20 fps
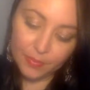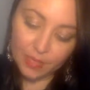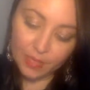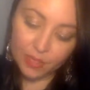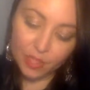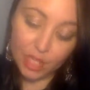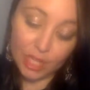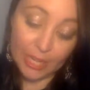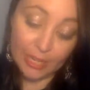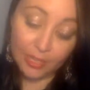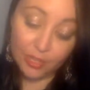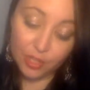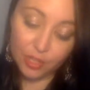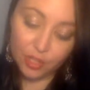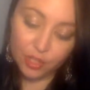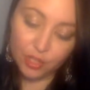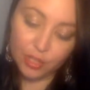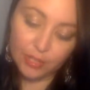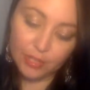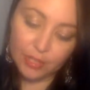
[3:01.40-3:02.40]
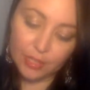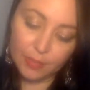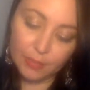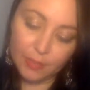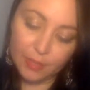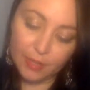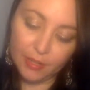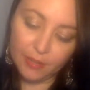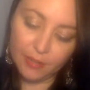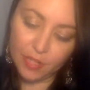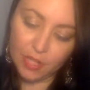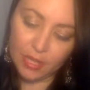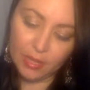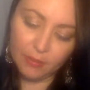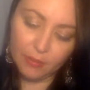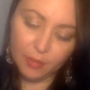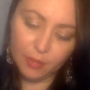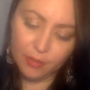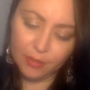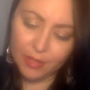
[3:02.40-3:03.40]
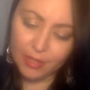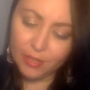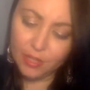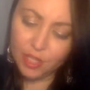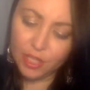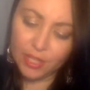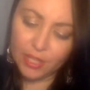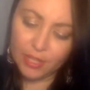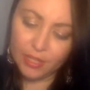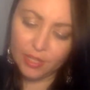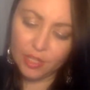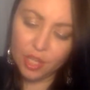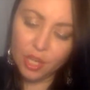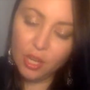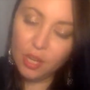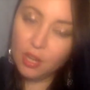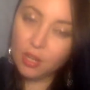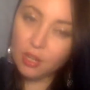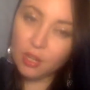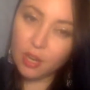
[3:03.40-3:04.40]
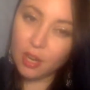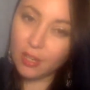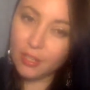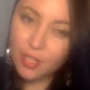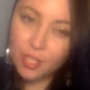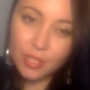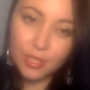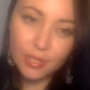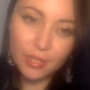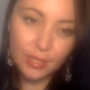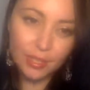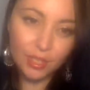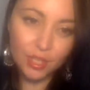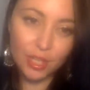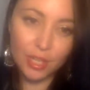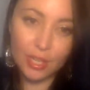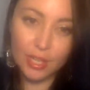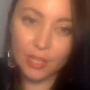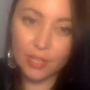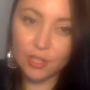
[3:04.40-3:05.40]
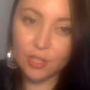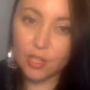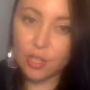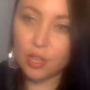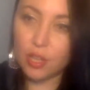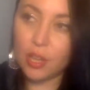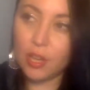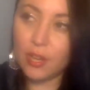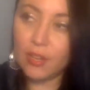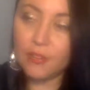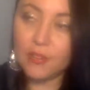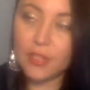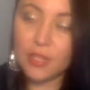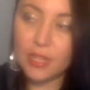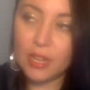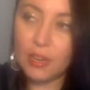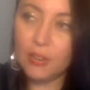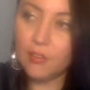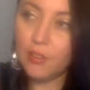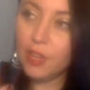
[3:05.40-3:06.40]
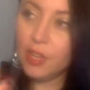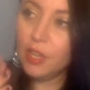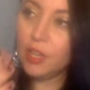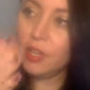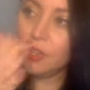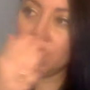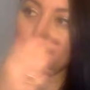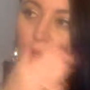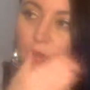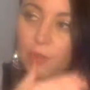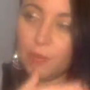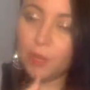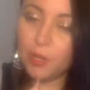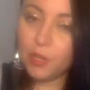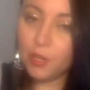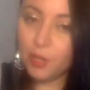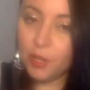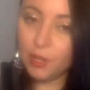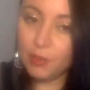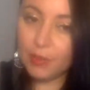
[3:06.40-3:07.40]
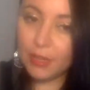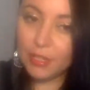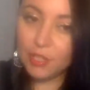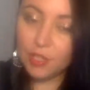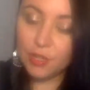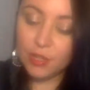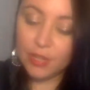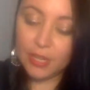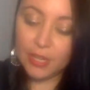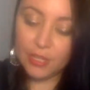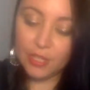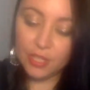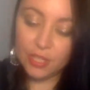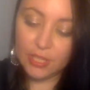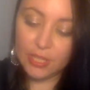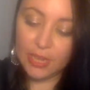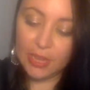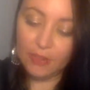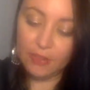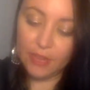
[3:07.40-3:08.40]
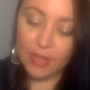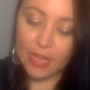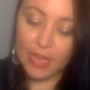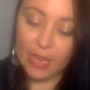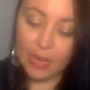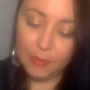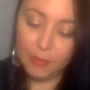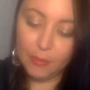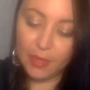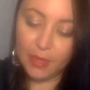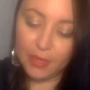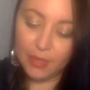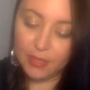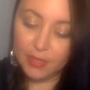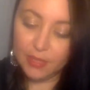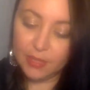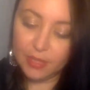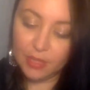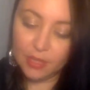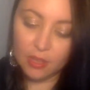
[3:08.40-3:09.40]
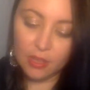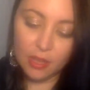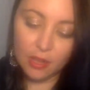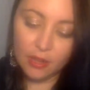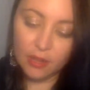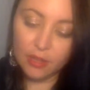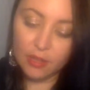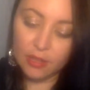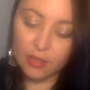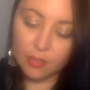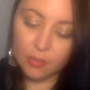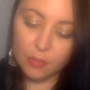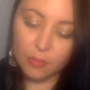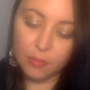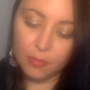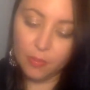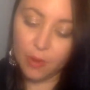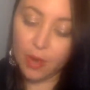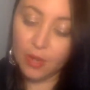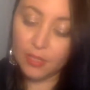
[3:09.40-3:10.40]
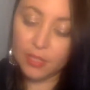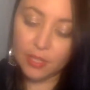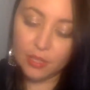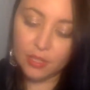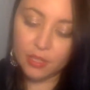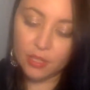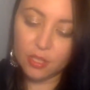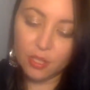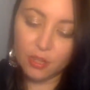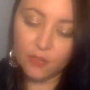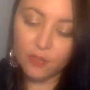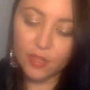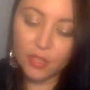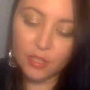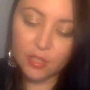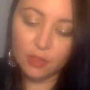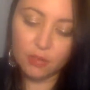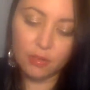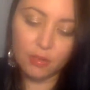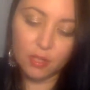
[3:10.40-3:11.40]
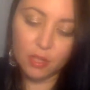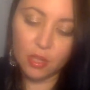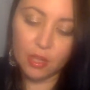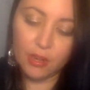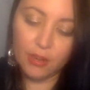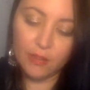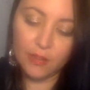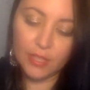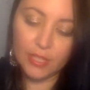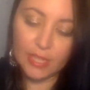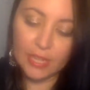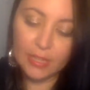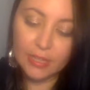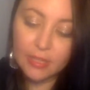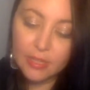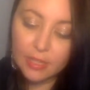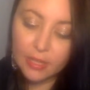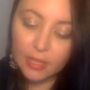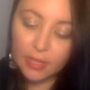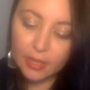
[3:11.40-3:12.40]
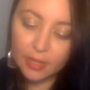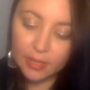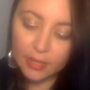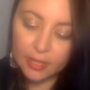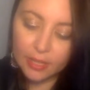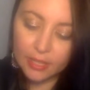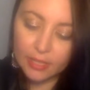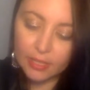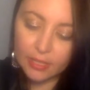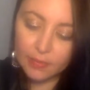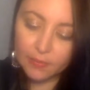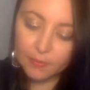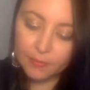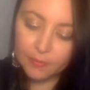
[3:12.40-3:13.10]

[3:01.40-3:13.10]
change during this period of time, career change, consciousness change, a lot of stuff with Mercury retrograde just having happened. A lot of things were brought to the surface, so there's a lot of intensity, Aries.